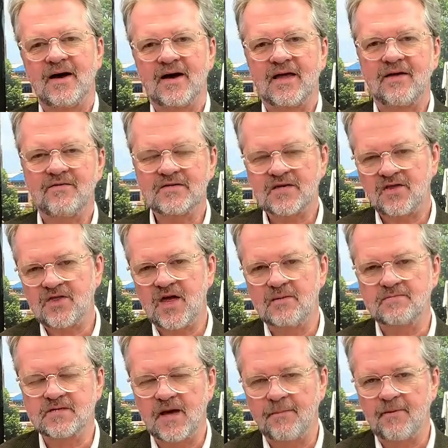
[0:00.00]
Give us a
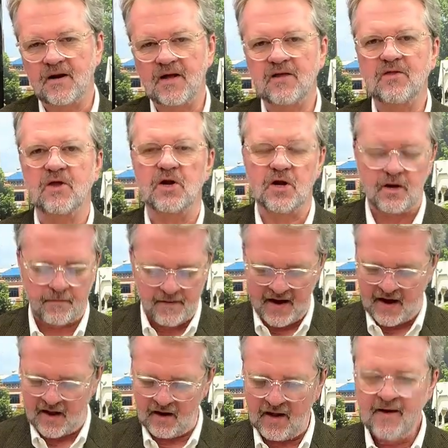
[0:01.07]
thumbs up, click the little
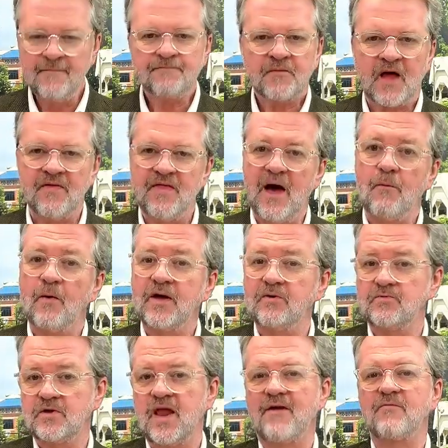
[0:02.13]
bell, and that way you
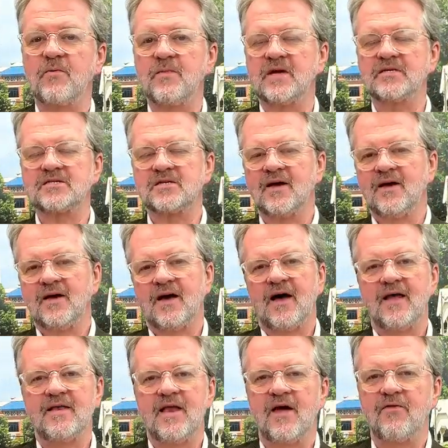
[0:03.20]
never miss
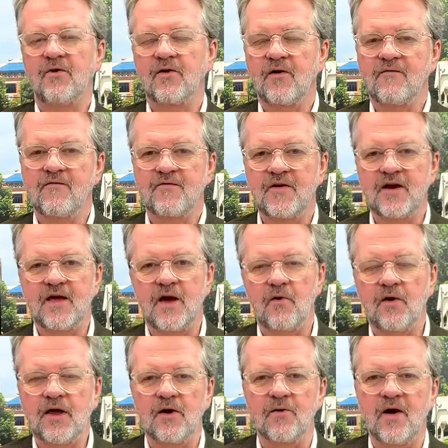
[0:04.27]
another video
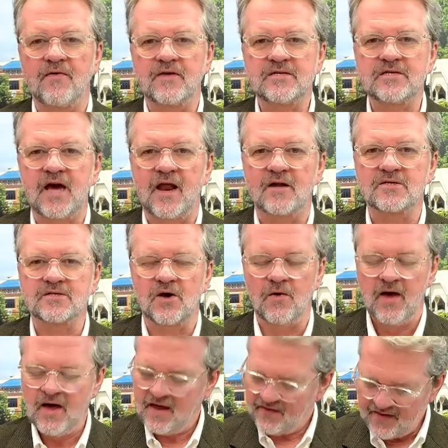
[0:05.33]
here on the channel. So
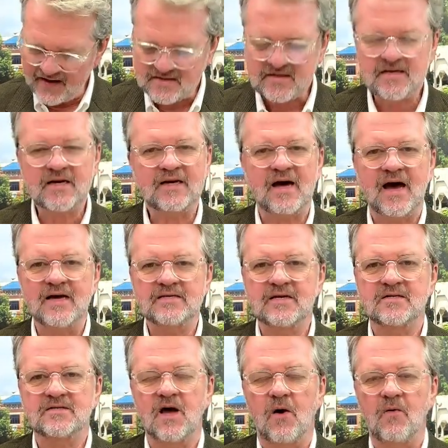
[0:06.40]
that's it, guys.
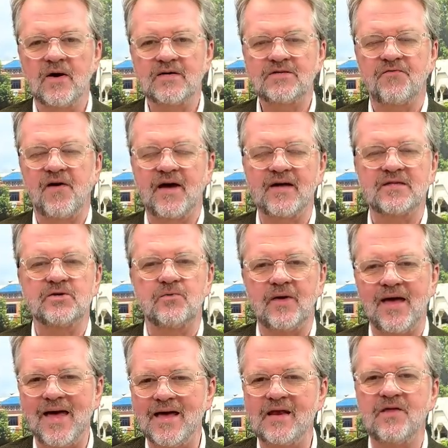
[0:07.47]
As always, if I can do
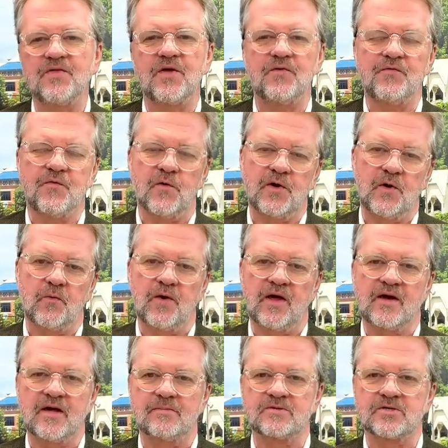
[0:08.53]
anything for you when it
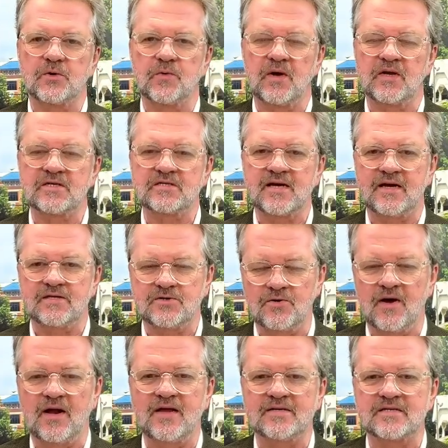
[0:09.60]
comes to real estate, do
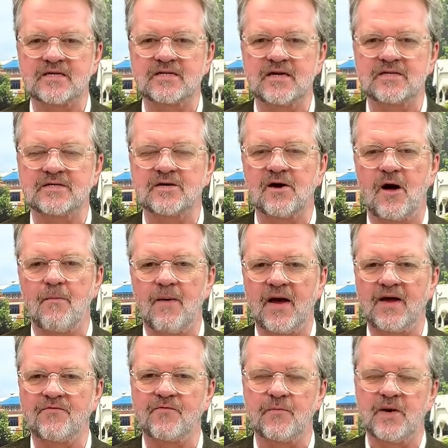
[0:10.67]
not hesitate to call. My
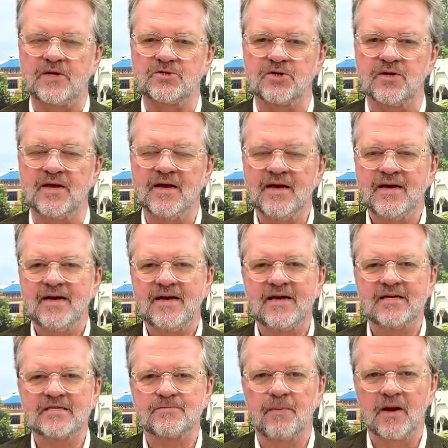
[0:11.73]
information
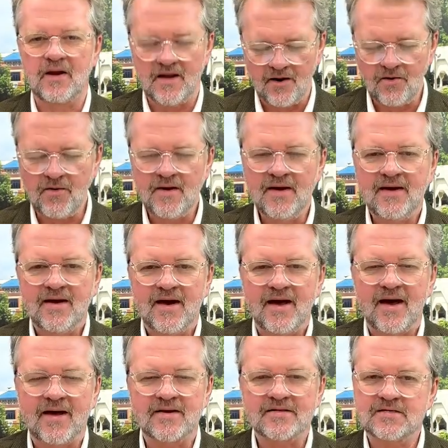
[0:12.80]
is below.
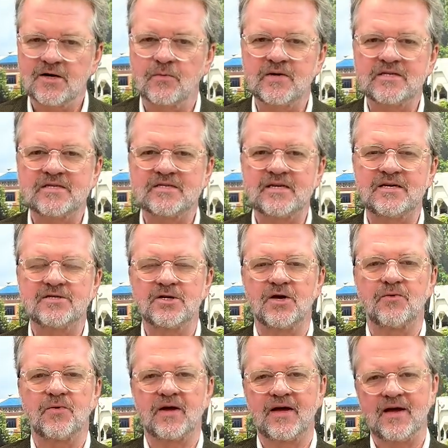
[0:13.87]
And until we see each
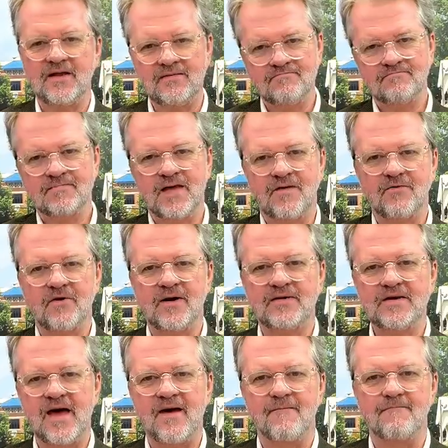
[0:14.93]
other again, have a great day.